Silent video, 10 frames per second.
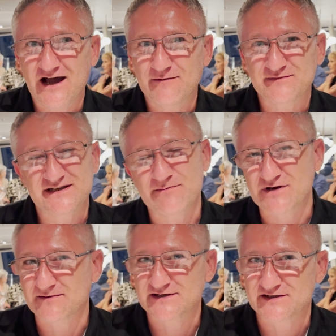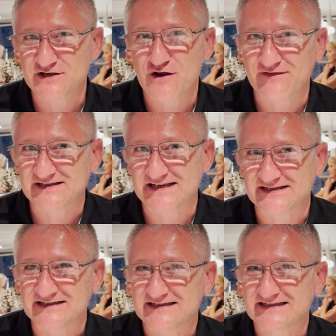Sometimes the service
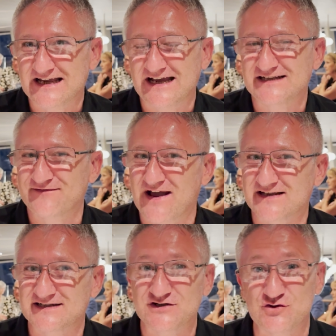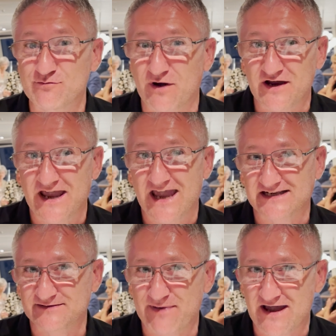isn't as fast as you might
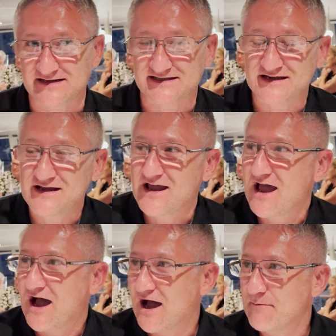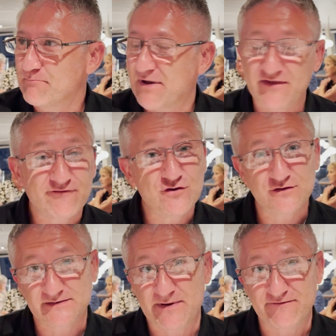expect, but the food's
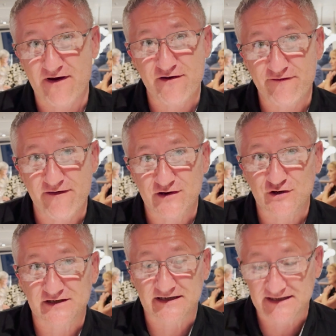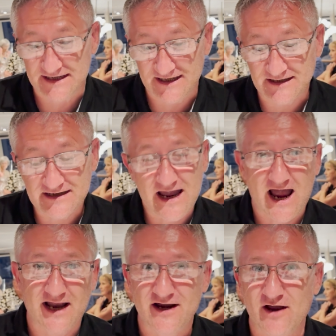been very good in here,
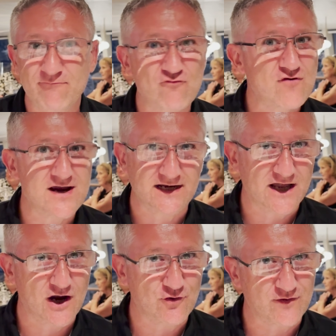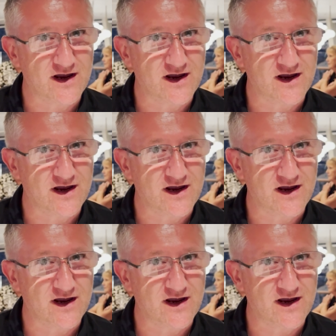and I'm really hungry.